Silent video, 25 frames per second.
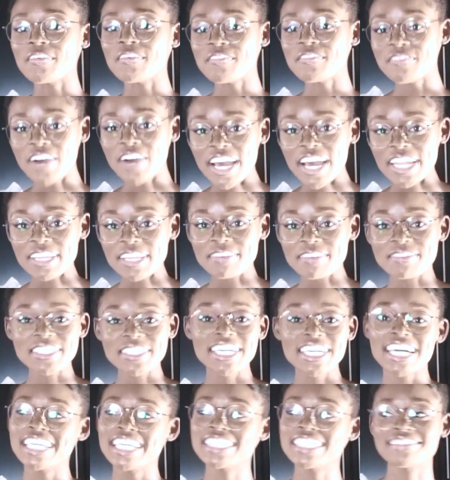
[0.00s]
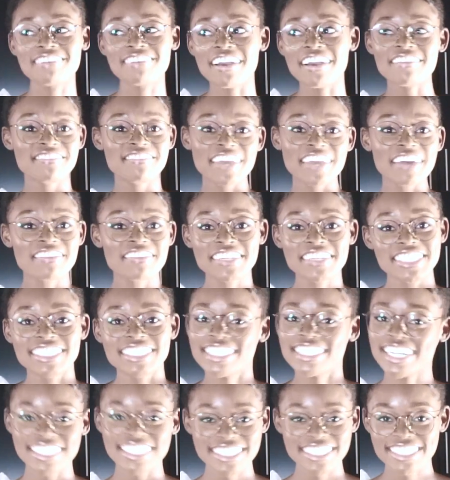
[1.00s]
funny because my family
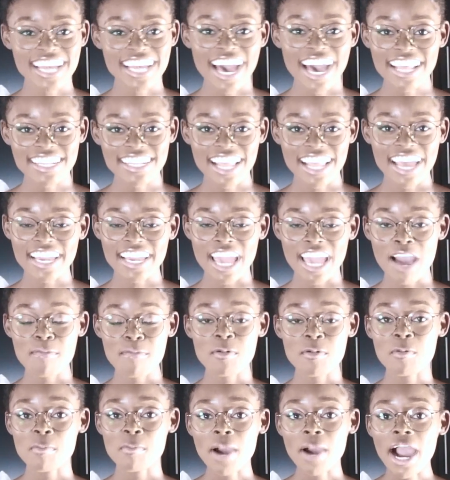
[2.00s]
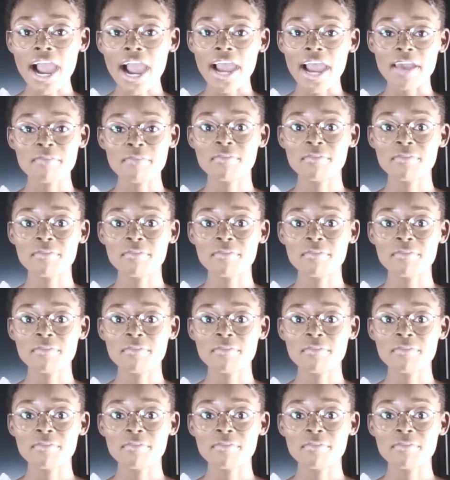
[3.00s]
does not like apple pie,